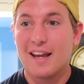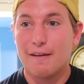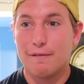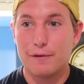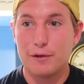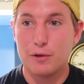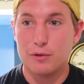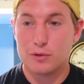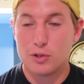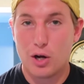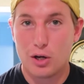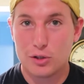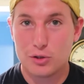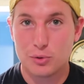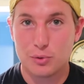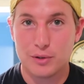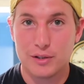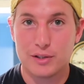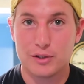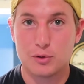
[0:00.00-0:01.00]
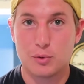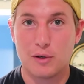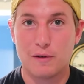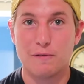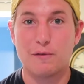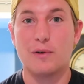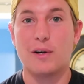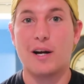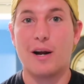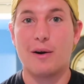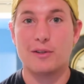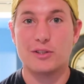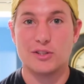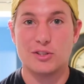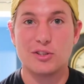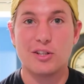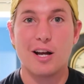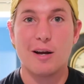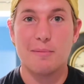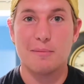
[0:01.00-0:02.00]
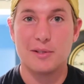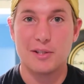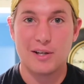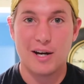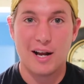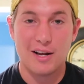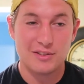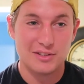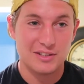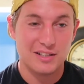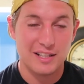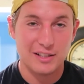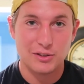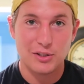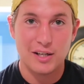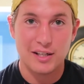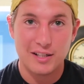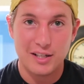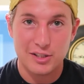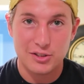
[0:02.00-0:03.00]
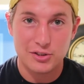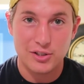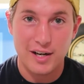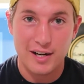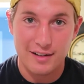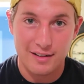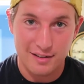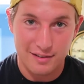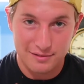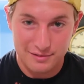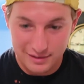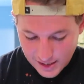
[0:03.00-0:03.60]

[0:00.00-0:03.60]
If you don't talk to her in 24 hours, she'll come to your house and like try to cut your head off.